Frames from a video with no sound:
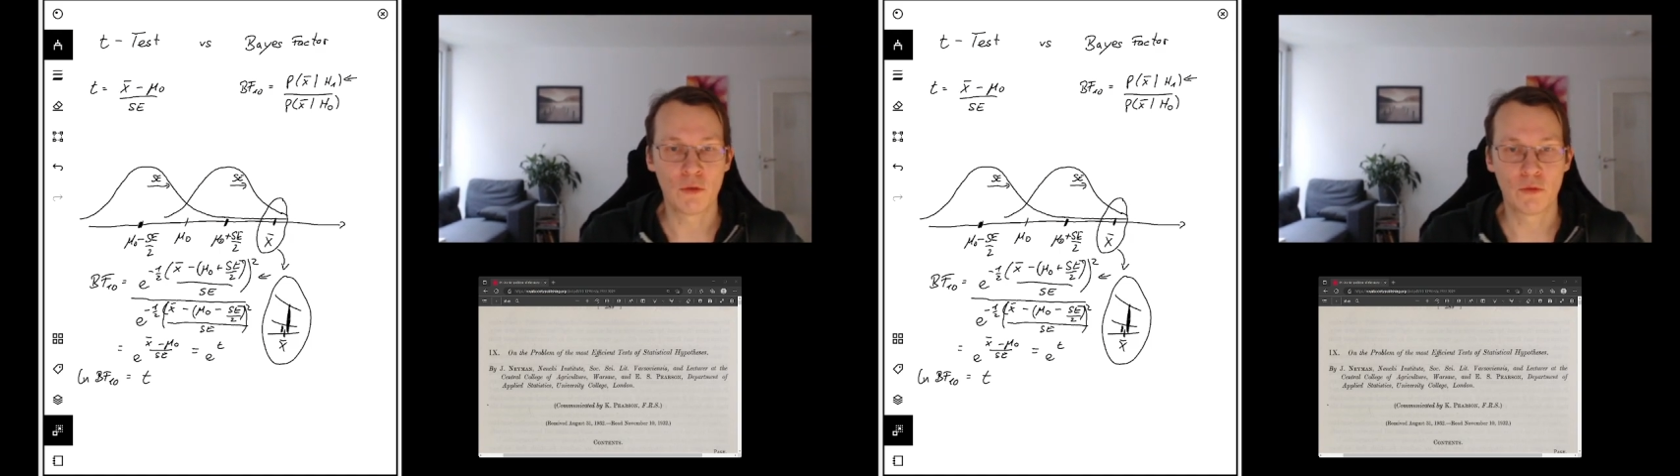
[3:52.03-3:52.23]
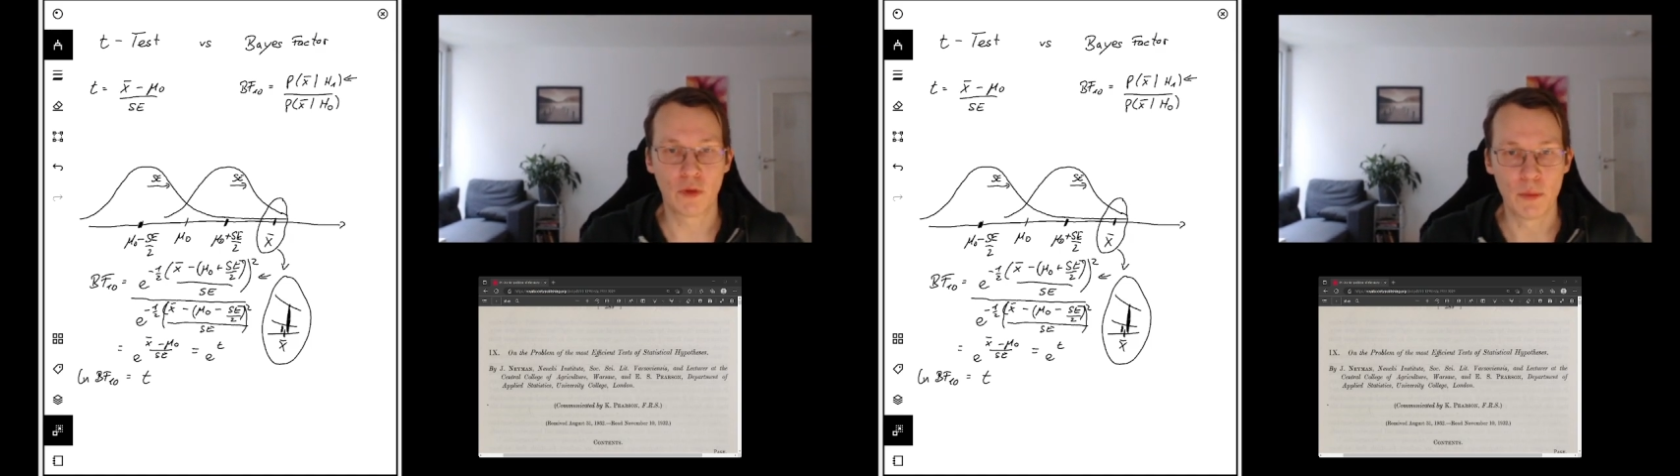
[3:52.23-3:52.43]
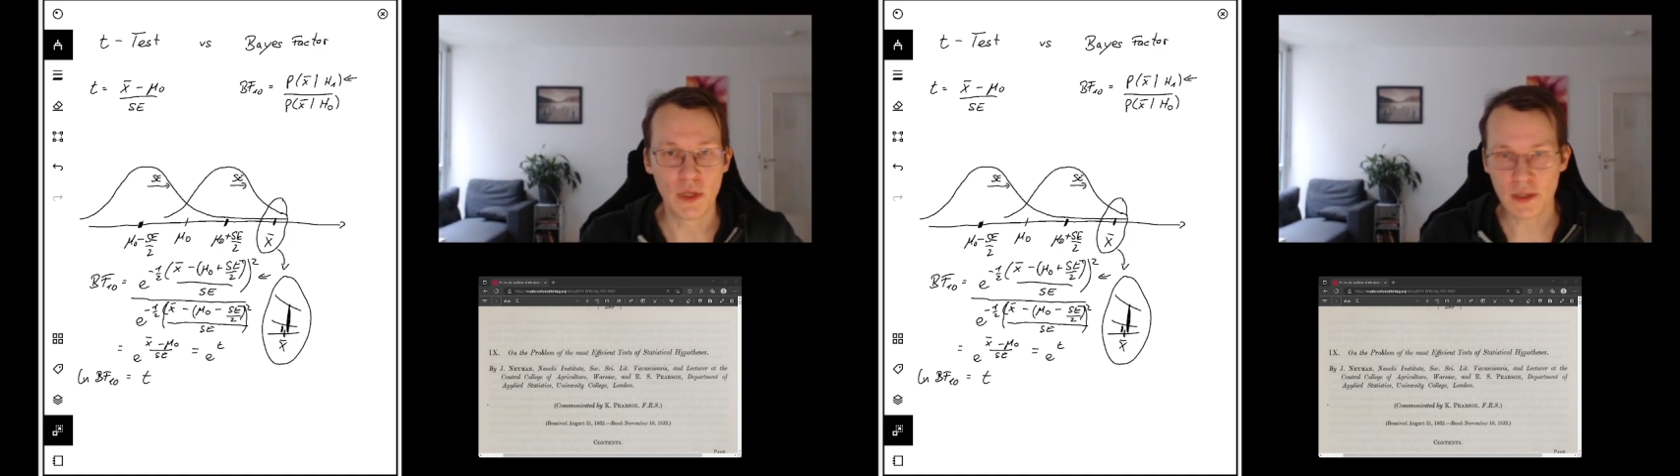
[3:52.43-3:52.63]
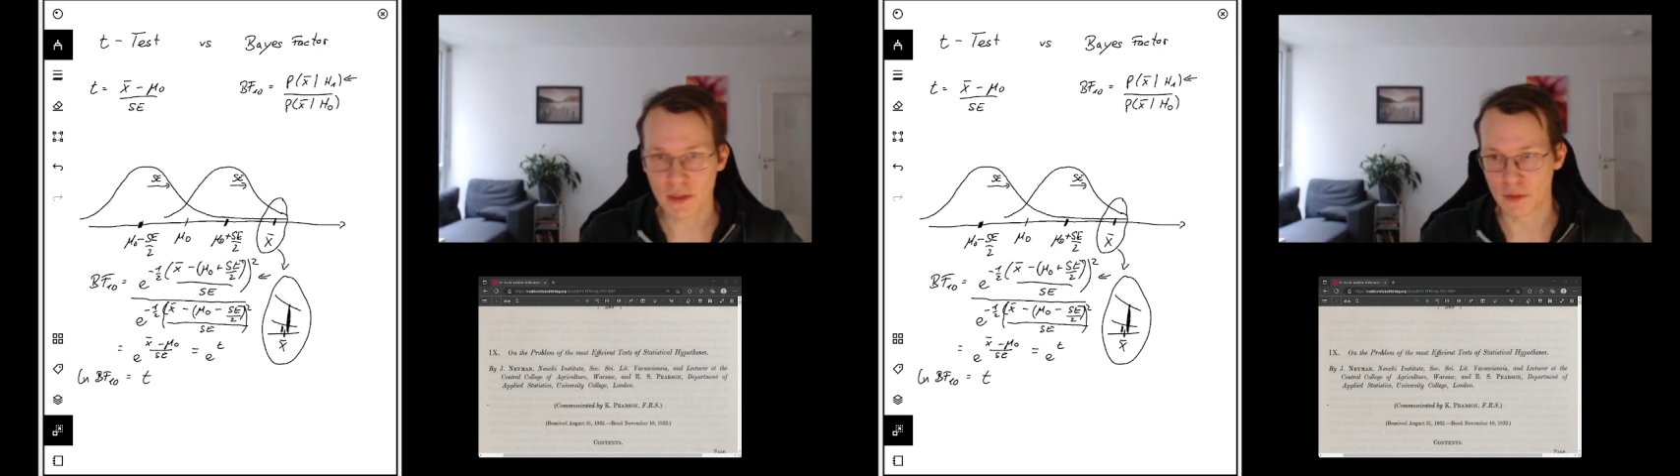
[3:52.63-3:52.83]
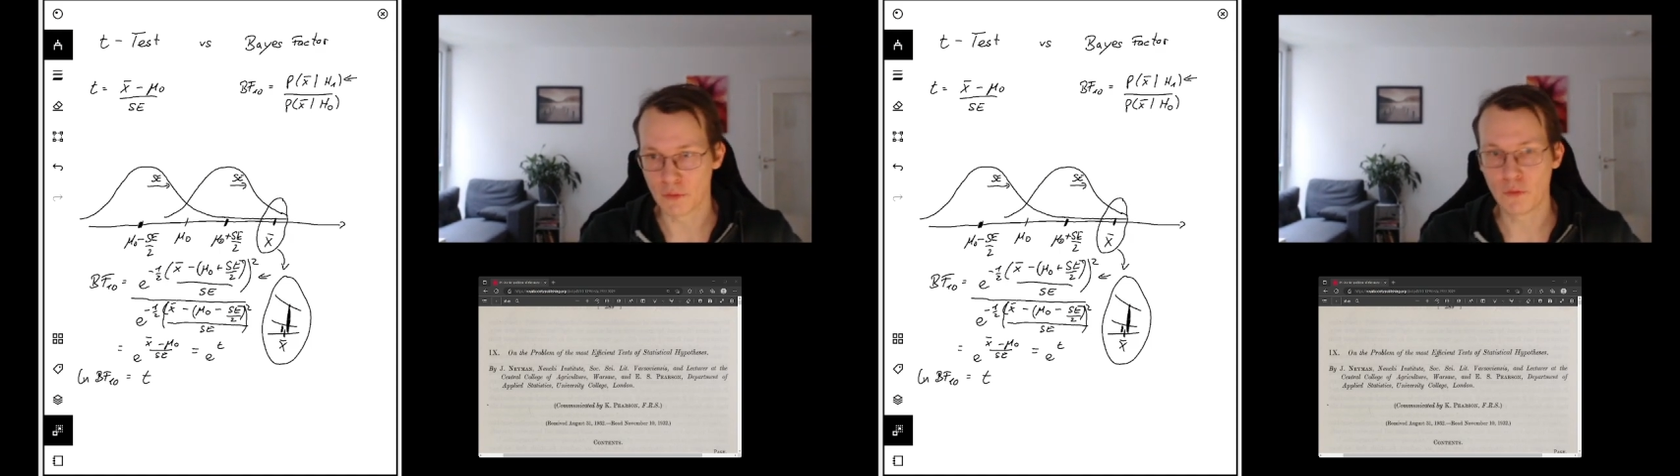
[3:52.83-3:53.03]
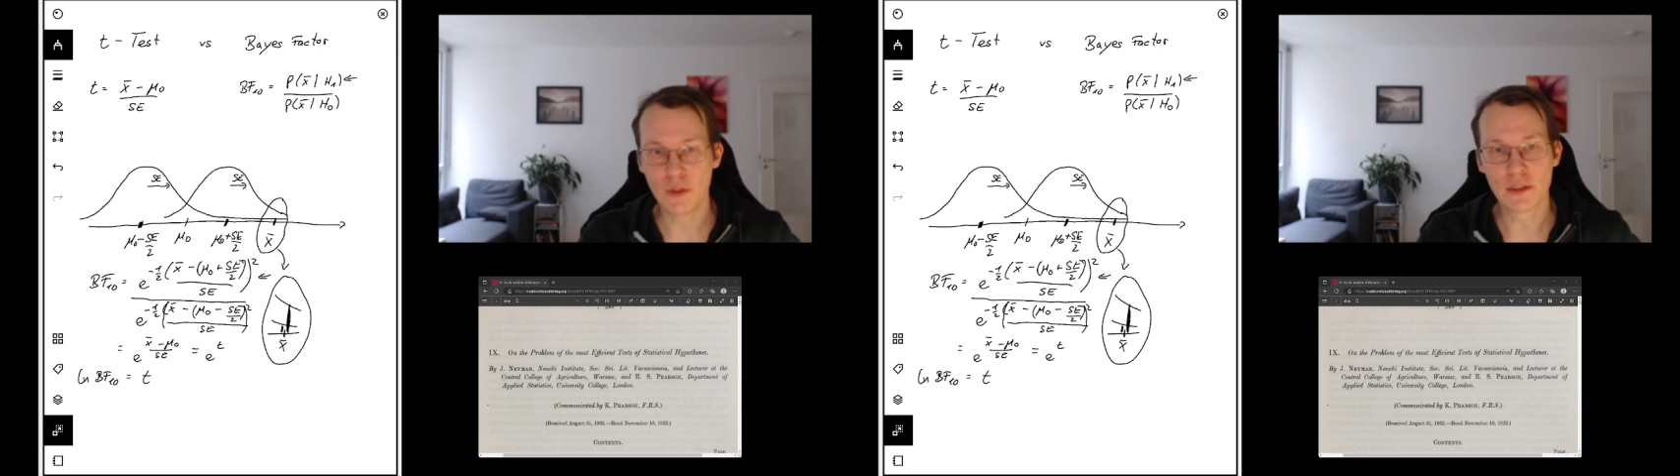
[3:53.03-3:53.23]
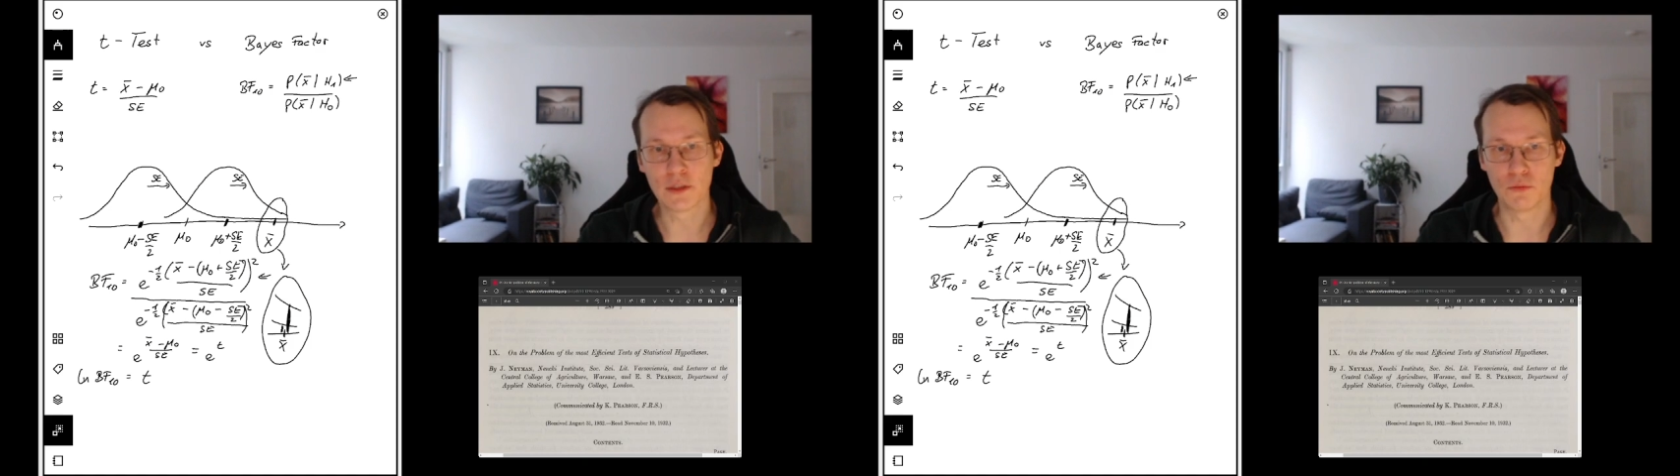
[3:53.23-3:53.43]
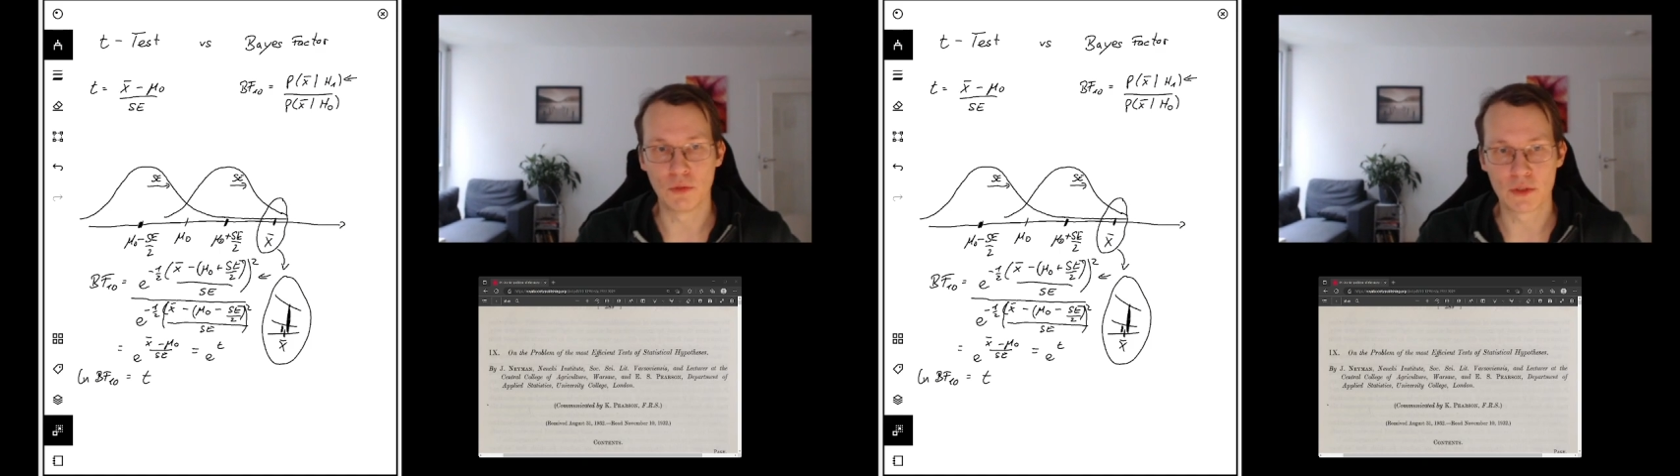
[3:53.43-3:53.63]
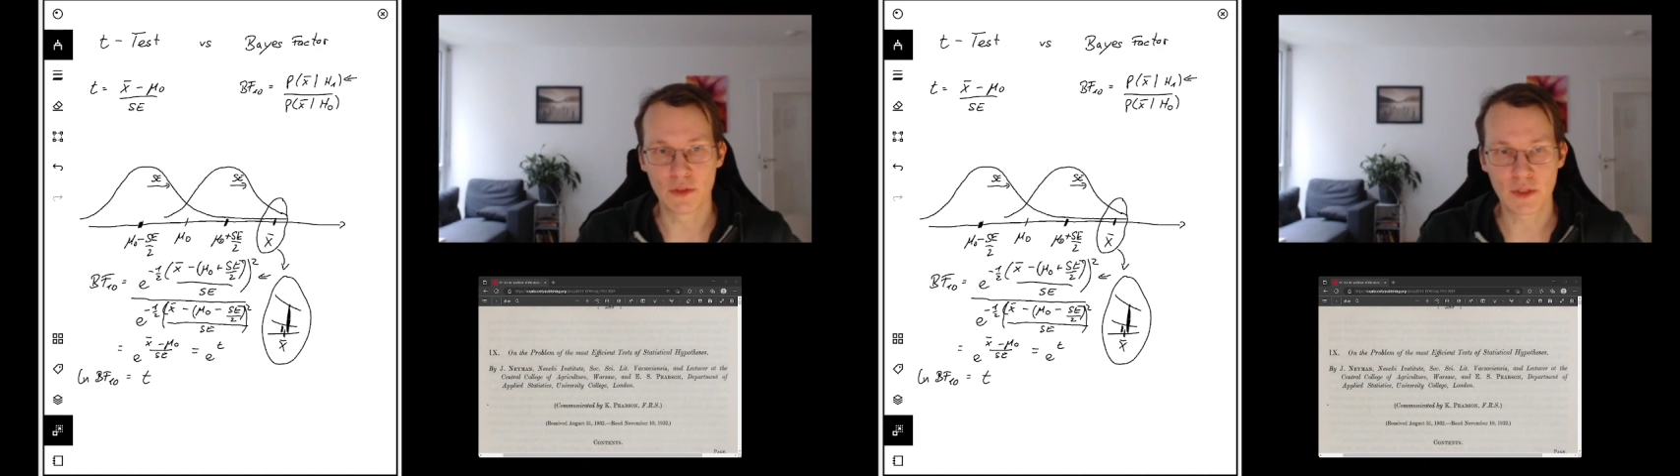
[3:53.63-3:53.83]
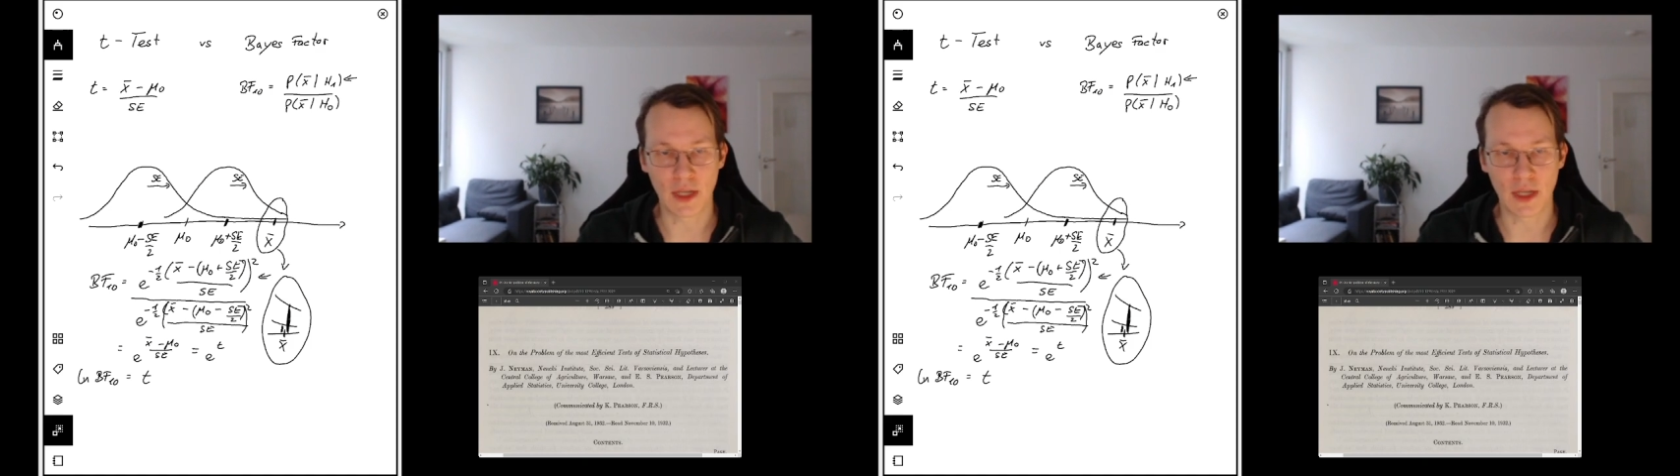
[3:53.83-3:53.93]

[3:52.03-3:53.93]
familiar the field is with this.